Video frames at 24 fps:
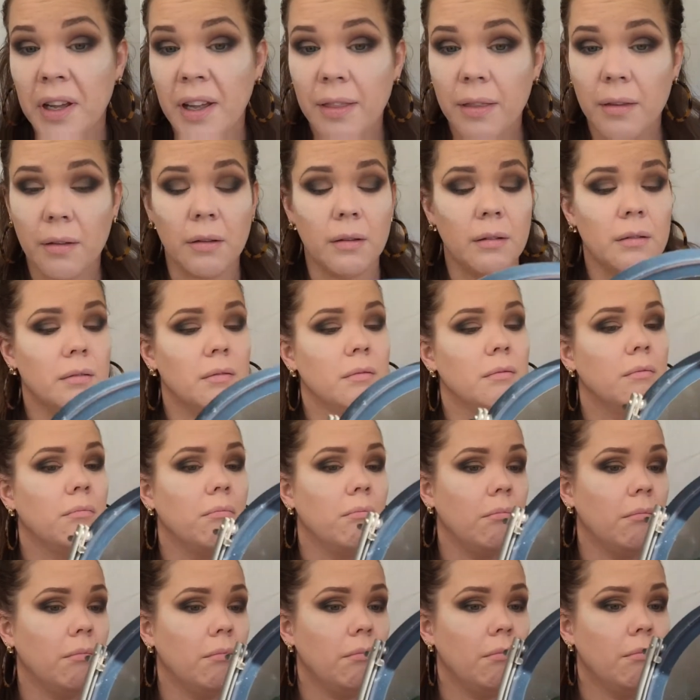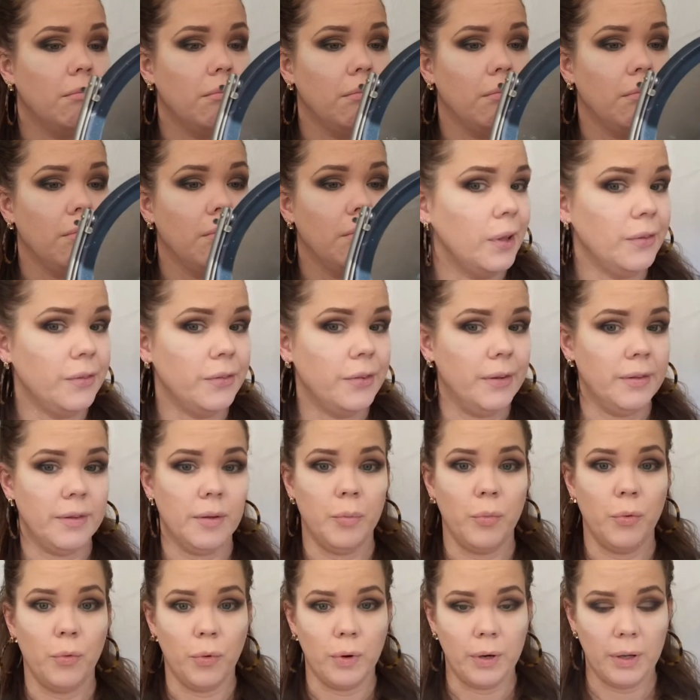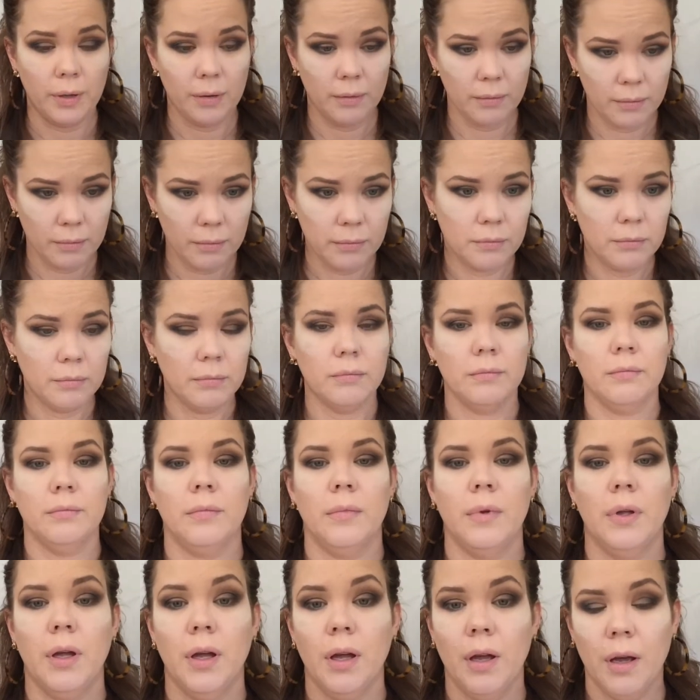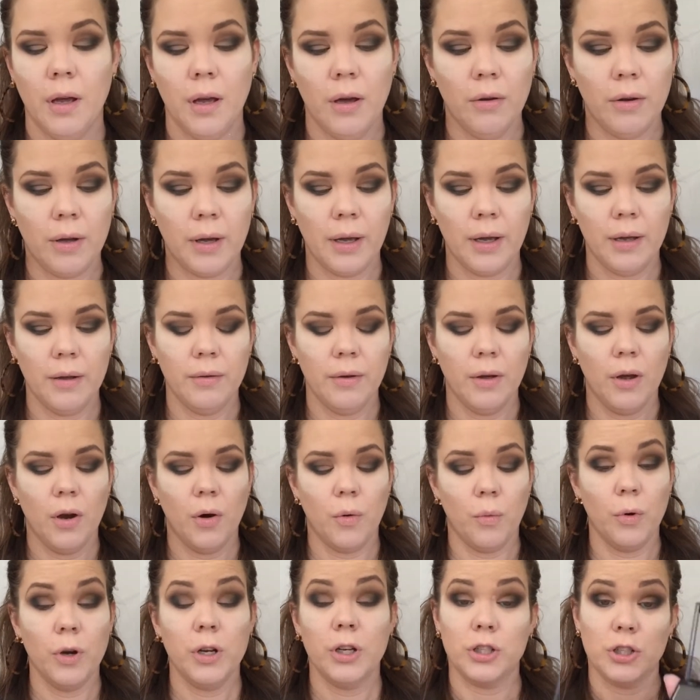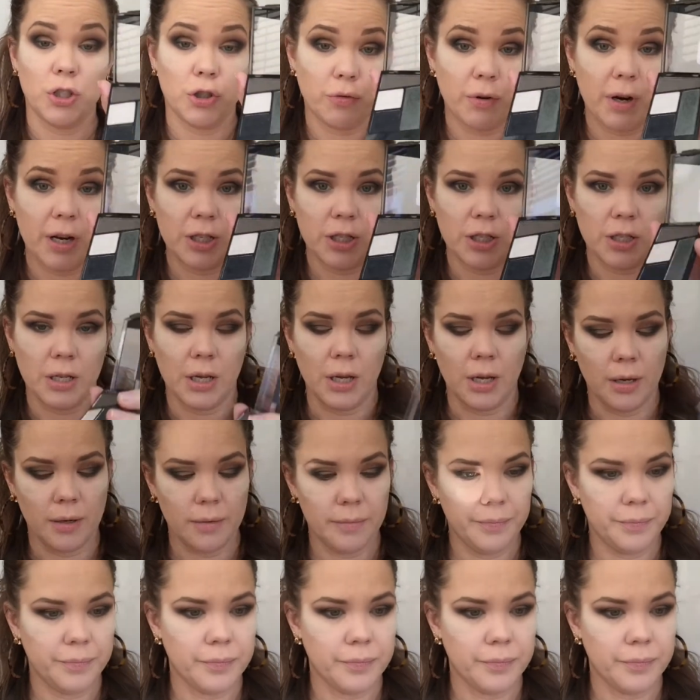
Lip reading: nothing. It's disappointing. Okay, we're gonna scratch that